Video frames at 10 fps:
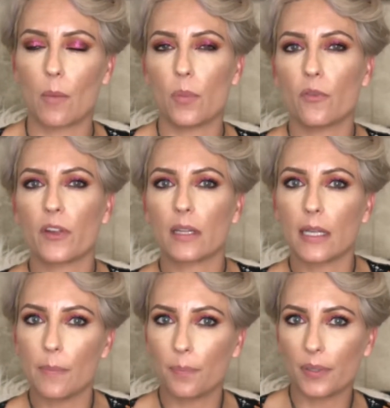
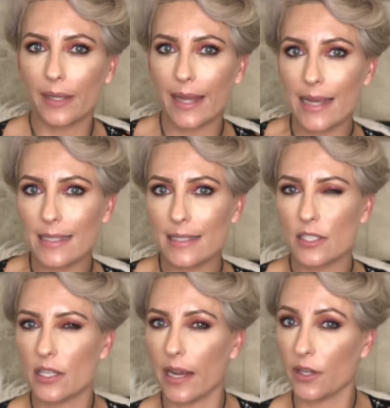perfectly
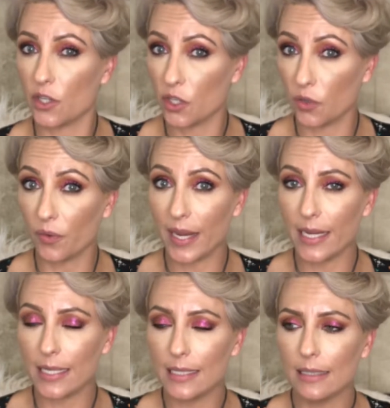placed and
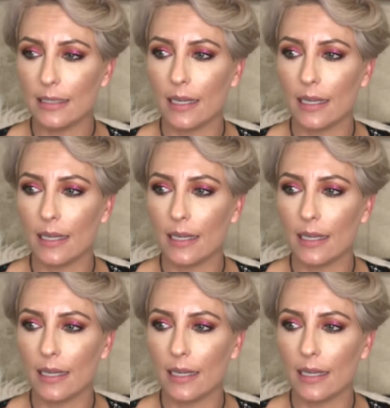curated,